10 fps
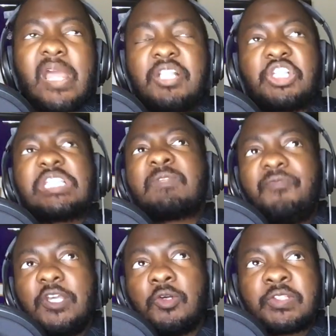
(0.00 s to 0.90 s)
It just
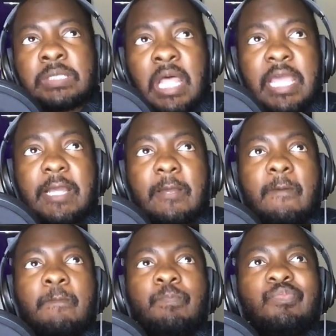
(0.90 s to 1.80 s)
feels like,
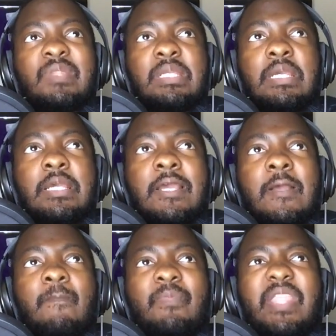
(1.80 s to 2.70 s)

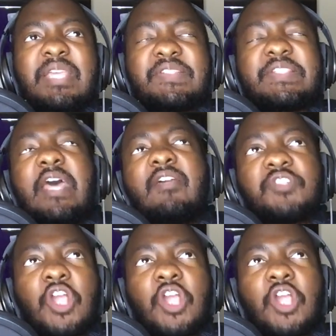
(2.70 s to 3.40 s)
instead of